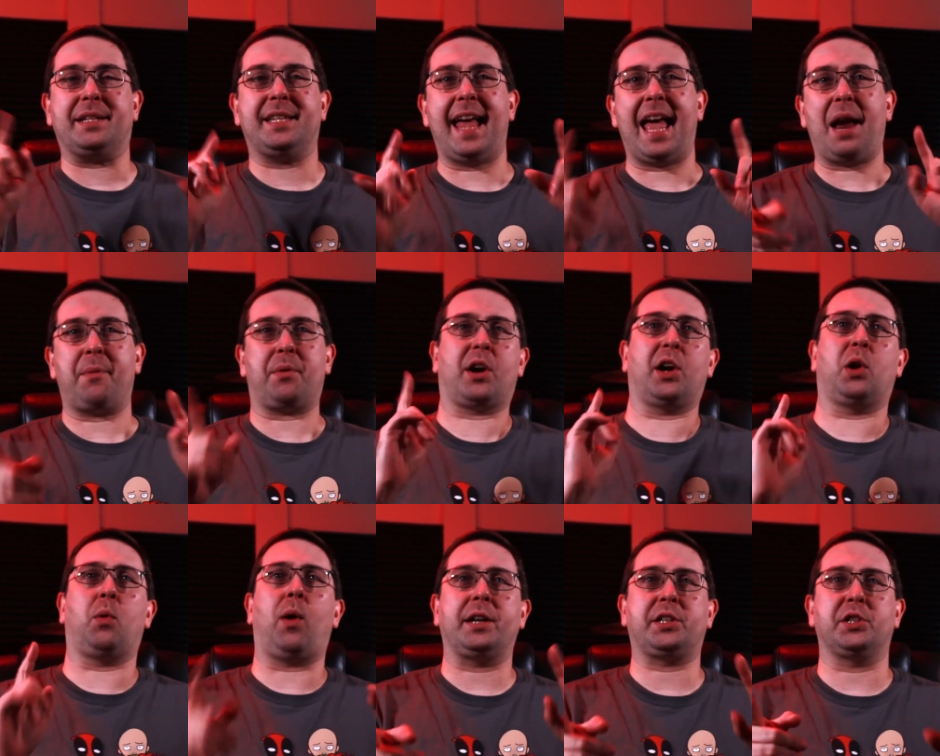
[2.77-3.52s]
and today we're
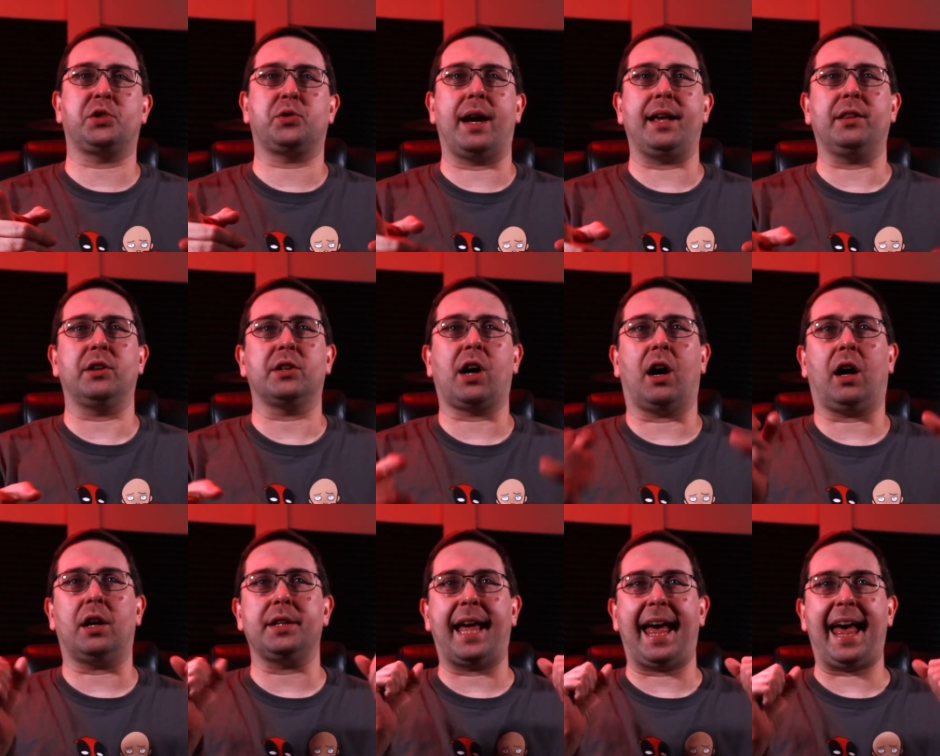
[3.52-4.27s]
going to watch a trailer
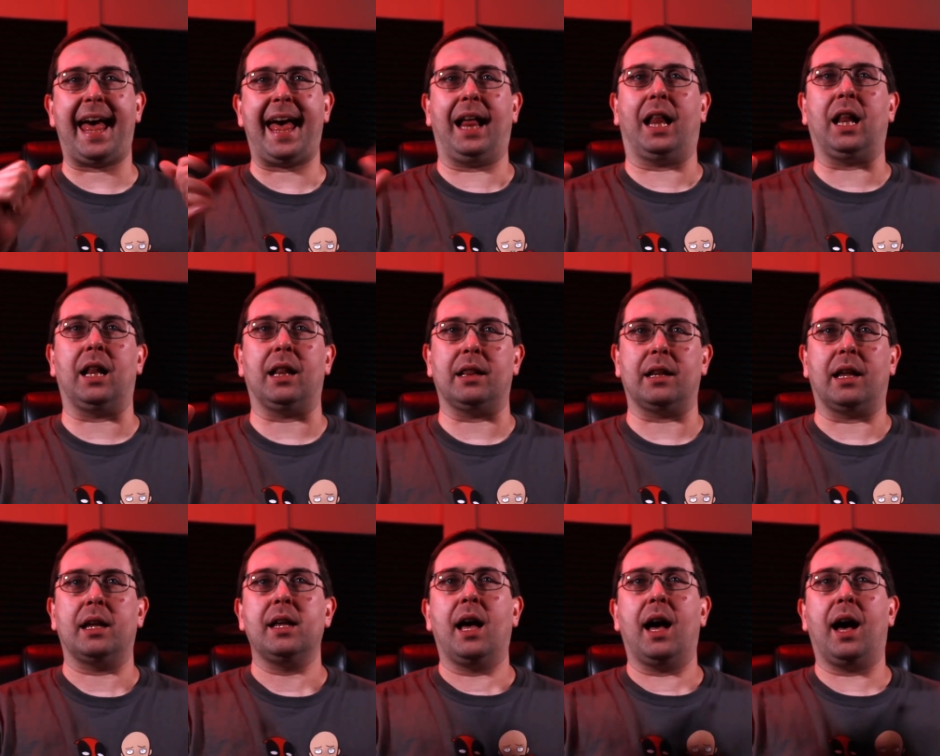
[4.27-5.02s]
called
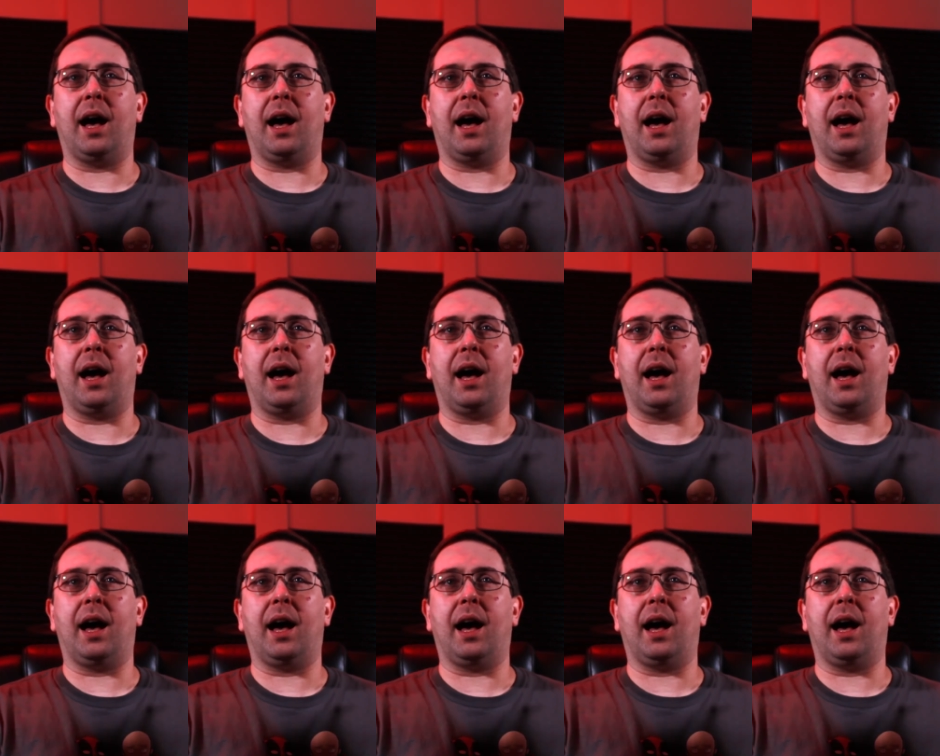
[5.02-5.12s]
Elle,